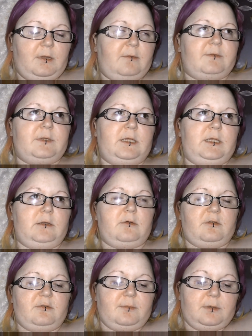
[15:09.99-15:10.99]
of the
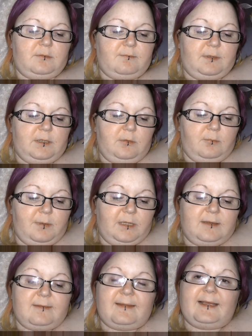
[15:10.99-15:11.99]
Christmas video
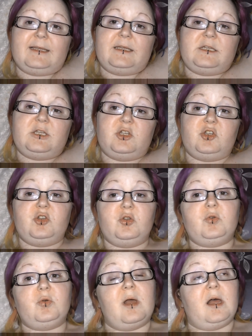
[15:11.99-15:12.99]
bits I needed to
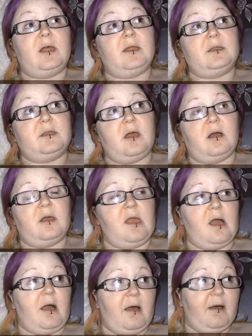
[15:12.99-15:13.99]
do and I
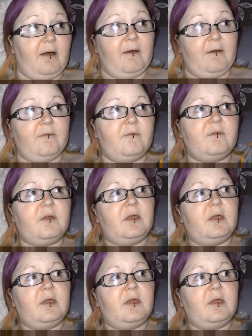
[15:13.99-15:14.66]
have